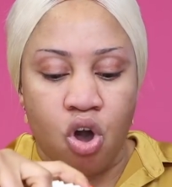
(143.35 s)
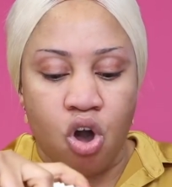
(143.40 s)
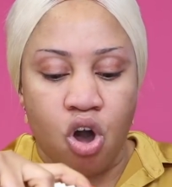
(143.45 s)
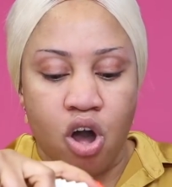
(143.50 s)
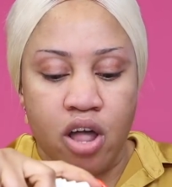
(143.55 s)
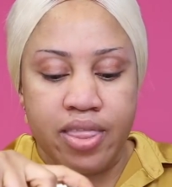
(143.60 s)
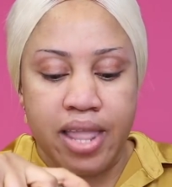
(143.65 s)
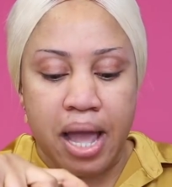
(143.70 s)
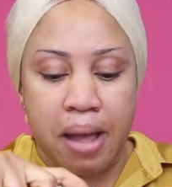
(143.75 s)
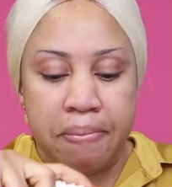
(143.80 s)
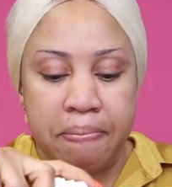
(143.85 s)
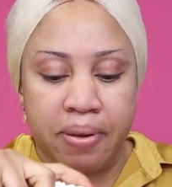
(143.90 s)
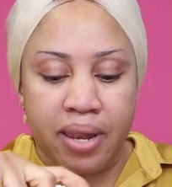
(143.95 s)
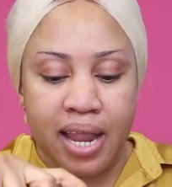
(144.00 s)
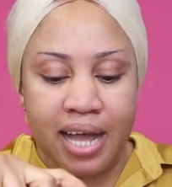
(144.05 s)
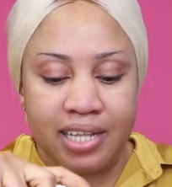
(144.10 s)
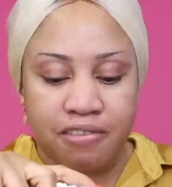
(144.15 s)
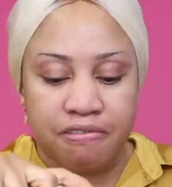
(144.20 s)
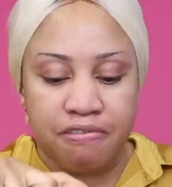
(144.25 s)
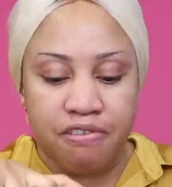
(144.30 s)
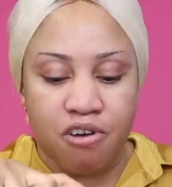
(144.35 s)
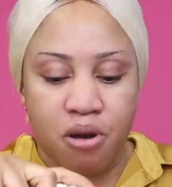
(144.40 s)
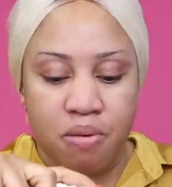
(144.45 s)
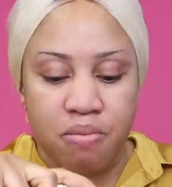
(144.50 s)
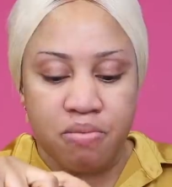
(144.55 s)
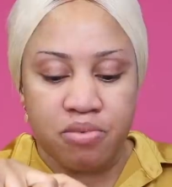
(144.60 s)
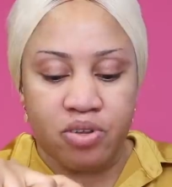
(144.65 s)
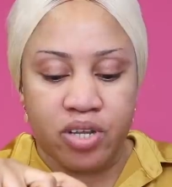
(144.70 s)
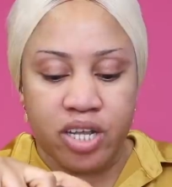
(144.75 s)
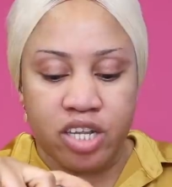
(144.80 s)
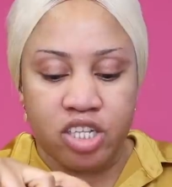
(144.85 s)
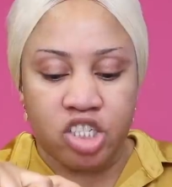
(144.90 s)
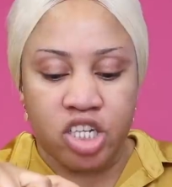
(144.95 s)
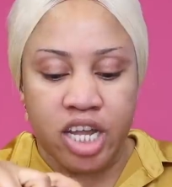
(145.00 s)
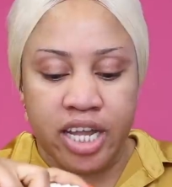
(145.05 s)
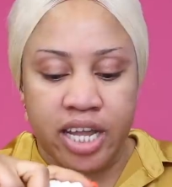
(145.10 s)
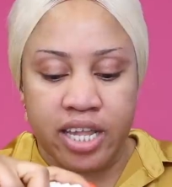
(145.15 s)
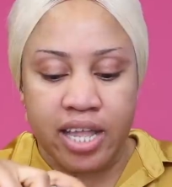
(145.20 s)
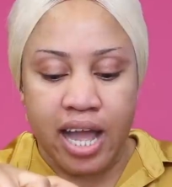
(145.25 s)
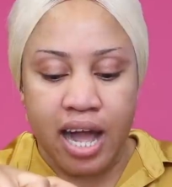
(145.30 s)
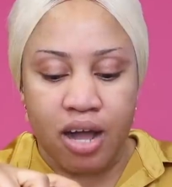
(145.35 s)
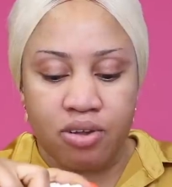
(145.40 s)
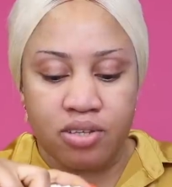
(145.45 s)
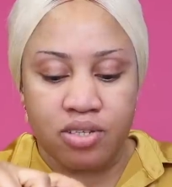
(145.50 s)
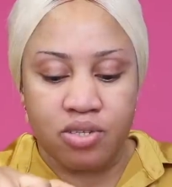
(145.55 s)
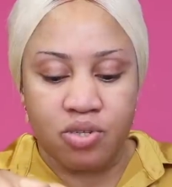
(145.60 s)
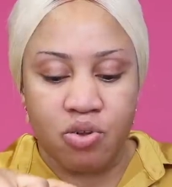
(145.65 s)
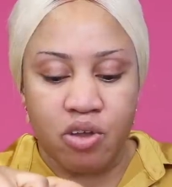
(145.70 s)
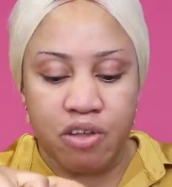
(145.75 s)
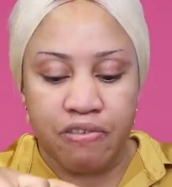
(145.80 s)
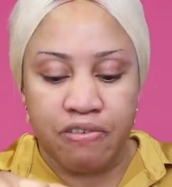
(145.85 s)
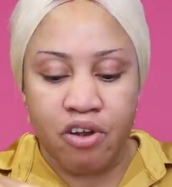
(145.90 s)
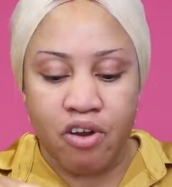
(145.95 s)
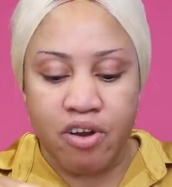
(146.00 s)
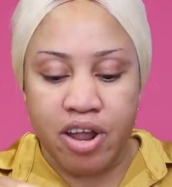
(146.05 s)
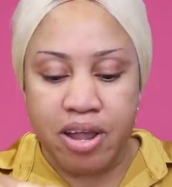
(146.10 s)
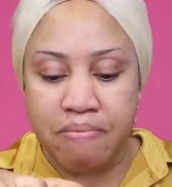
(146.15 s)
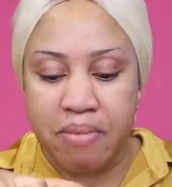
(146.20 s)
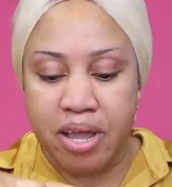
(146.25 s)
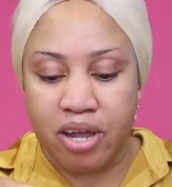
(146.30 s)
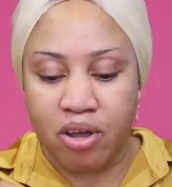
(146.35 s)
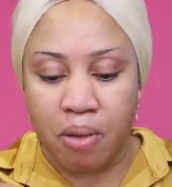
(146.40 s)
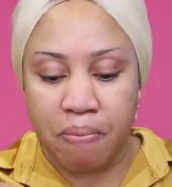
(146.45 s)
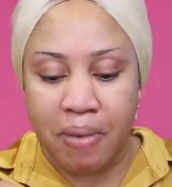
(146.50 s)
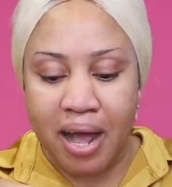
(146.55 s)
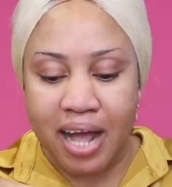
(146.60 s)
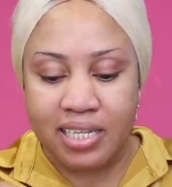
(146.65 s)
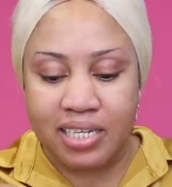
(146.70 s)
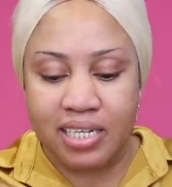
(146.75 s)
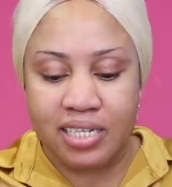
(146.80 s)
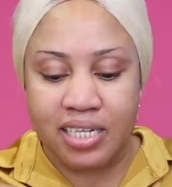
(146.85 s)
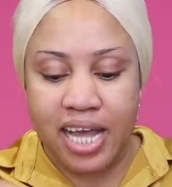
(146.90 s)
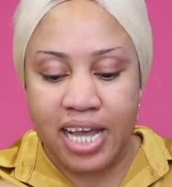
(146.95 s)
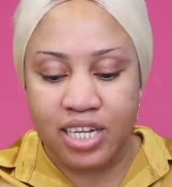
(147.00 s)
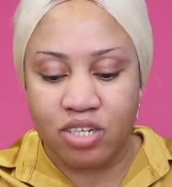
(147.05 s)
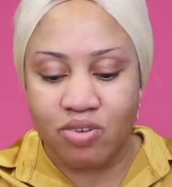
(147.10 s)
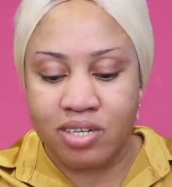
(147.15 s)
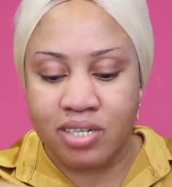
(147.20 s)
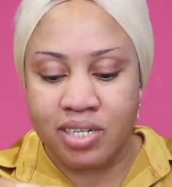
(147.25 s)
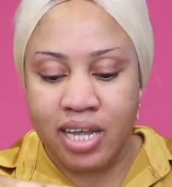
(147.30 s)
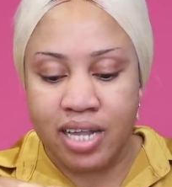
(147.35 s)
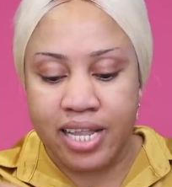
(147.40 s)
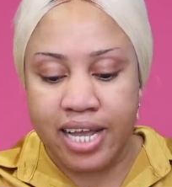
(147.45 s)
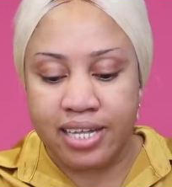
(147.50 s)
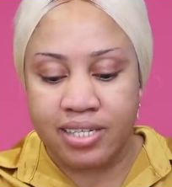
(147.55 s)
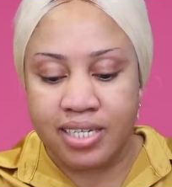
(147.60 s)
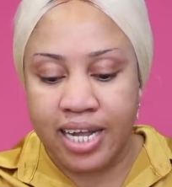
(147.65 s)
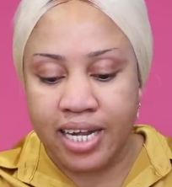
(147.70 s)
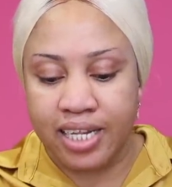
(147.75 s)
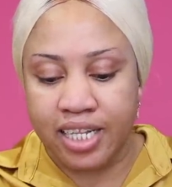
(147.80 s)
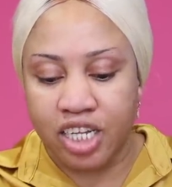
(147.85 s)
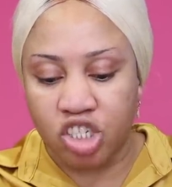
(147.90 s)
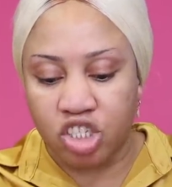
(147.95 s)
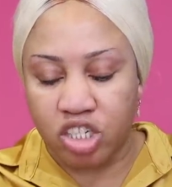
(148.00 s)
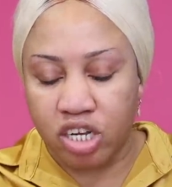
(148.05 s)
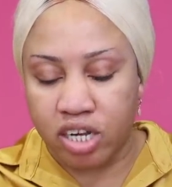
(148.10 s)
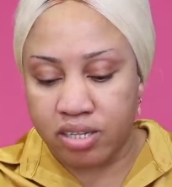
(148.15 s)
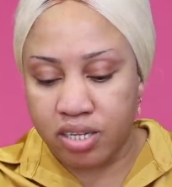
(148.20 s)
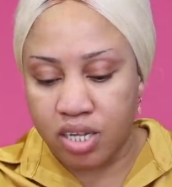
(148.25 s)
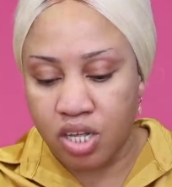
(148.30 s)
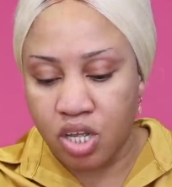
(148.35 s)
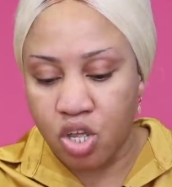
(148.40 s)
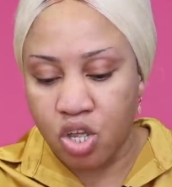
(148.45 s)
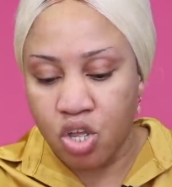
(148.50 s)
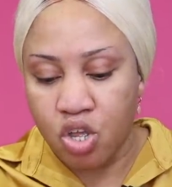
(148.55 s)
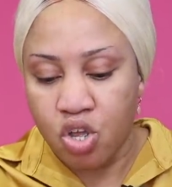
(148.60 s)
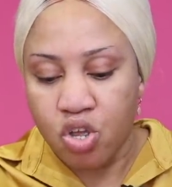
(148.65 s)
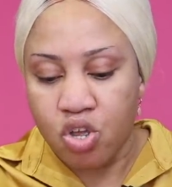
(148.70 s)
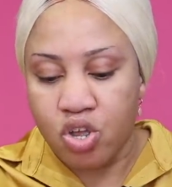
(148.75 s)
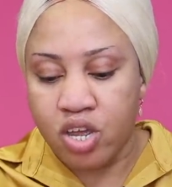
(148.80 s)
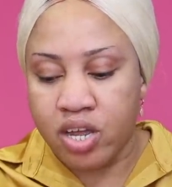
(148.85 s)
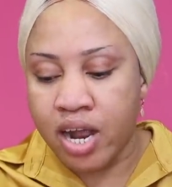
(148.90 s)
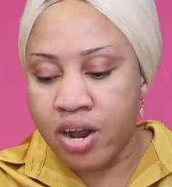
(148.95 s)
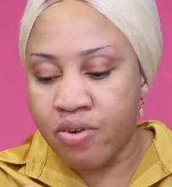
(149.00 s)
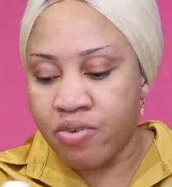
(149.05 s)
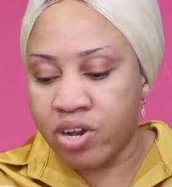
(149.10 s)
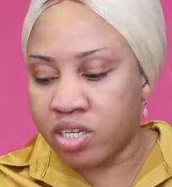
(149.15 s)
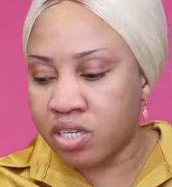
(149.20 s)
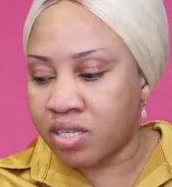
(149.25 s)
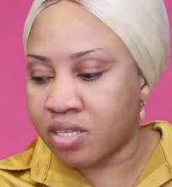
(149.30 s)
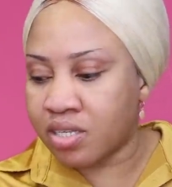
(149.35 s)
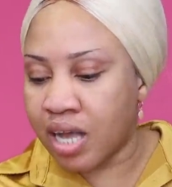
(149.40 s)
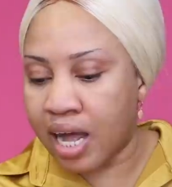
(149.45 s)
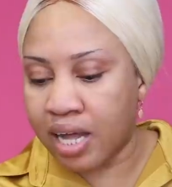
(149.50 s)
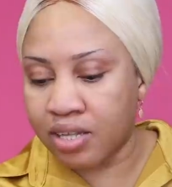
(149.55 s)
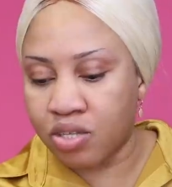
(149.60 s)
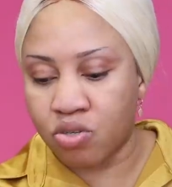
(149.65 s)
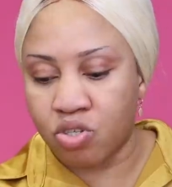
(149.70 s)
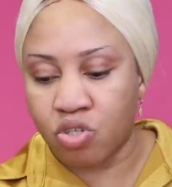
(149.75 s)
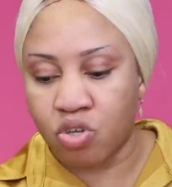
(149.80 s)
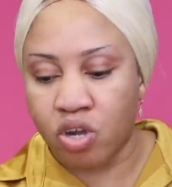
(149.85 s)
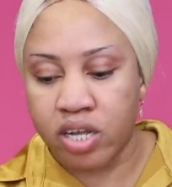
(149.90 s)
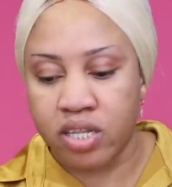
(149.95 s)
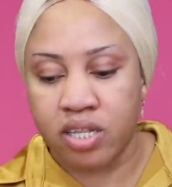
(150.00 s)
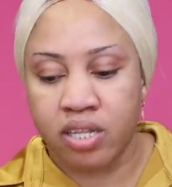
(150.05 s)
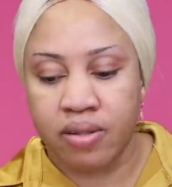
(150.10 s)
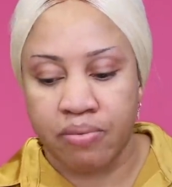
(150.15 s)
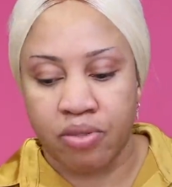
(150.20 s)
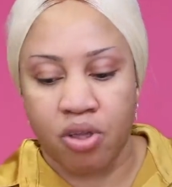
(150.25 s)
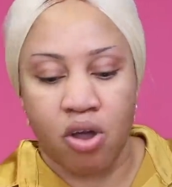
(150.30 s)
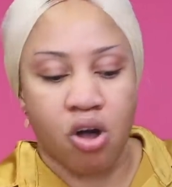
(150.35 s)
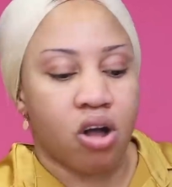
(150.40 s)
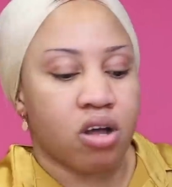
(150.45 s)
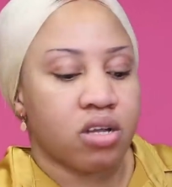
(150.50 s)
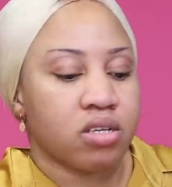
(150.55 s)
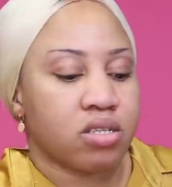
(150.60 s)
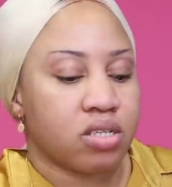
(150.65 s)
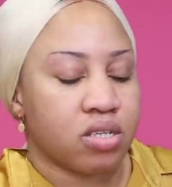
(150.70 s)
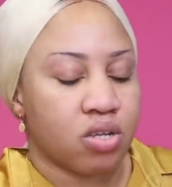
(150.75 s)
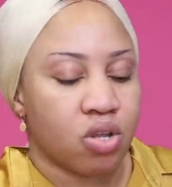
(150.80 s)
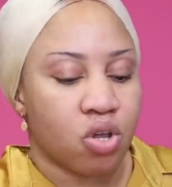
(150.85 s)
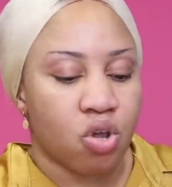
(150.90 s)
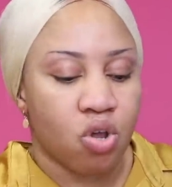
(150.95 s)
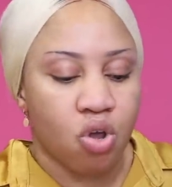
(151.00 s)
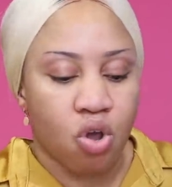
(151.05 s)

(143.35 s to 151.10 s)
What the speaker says: On that platform, you can check it out. So if you're a makeup artist, hairdresser, nail technician, you can register to join us.